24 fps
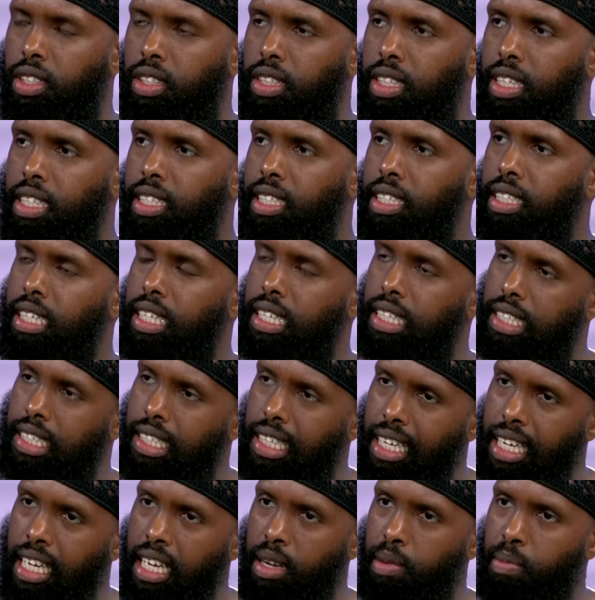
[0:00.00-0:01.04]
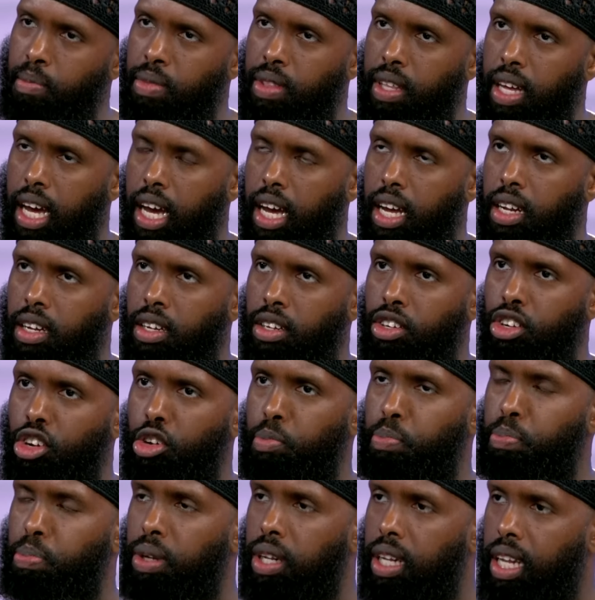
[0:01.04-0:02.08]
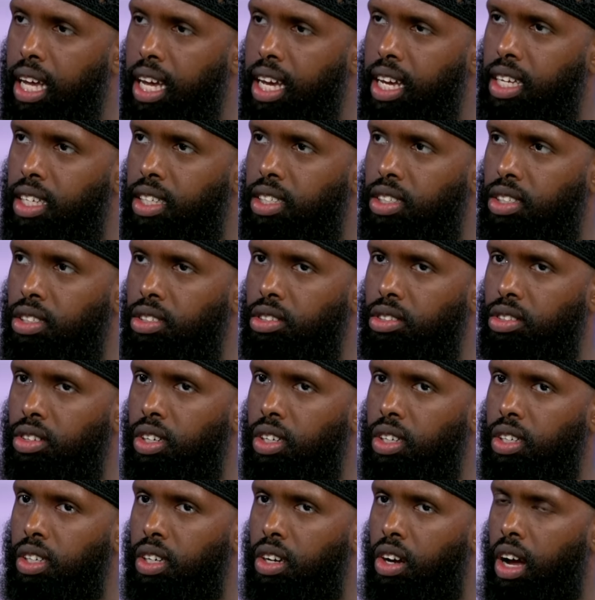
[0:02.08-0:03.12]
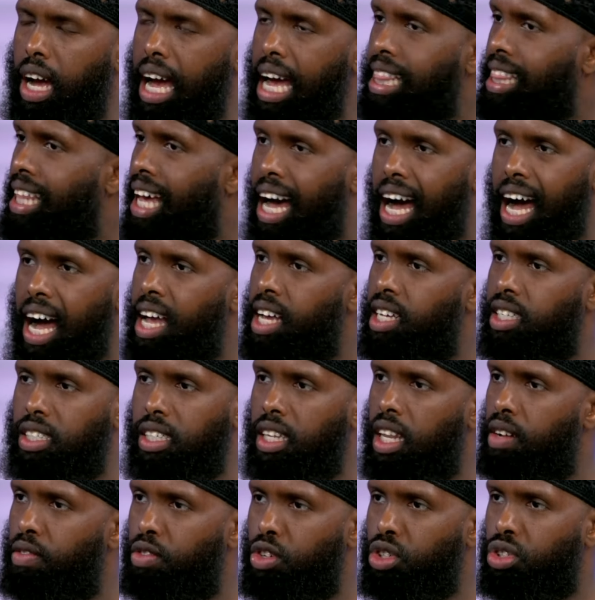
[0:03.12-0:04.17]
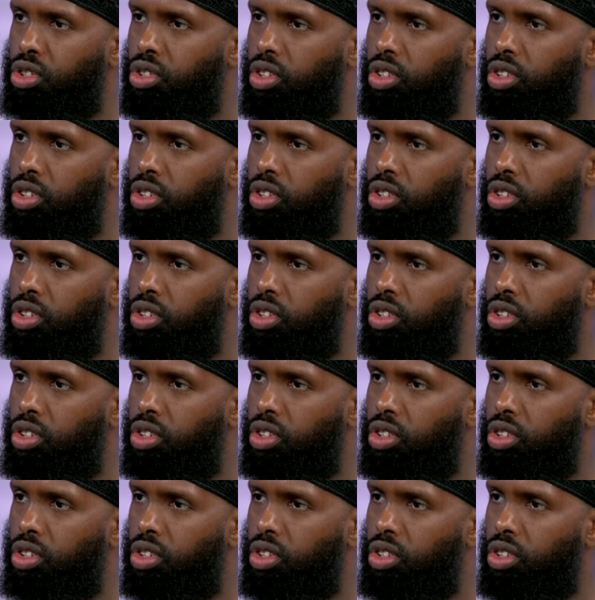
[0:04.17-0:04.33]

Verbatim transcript: this is a team that, you know, plays at the highest levels